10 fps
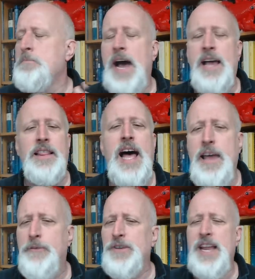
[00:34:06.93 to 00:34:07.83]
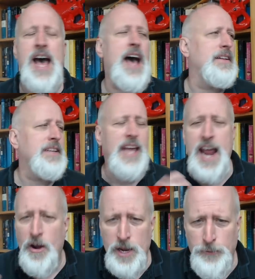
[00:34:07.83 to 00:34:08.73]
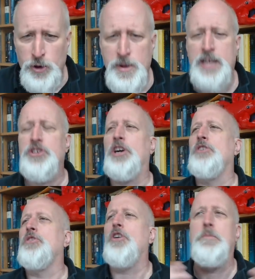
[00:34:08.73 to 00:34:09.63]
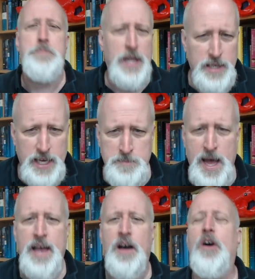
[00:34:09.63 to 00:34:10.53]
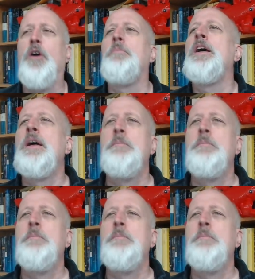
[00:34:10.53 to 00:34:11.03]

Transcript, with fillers: my life not caring for my children or building my home,